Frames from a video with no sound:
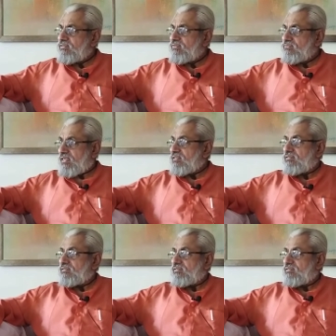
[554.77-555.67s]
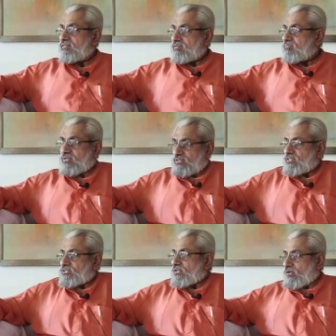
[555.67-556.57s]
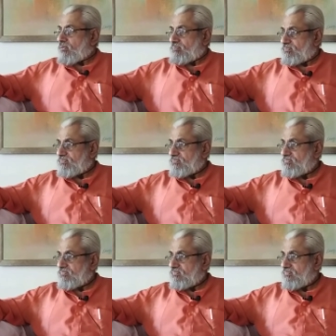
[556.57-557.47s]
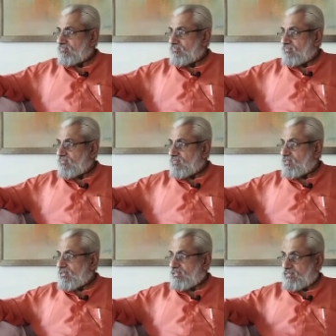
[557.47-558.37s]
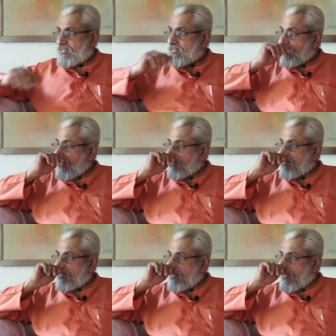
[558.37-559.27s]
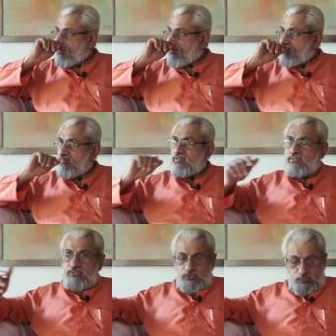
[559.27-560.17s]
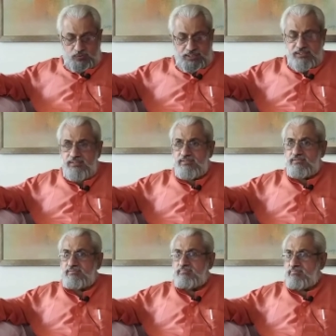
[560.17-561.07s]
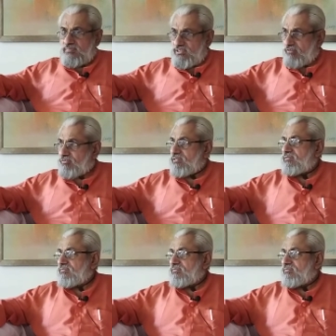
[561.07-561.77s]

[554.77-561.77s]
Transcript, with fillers: Why? Because this is a norm. As a teacher, as a sannyasi, you wear saffron.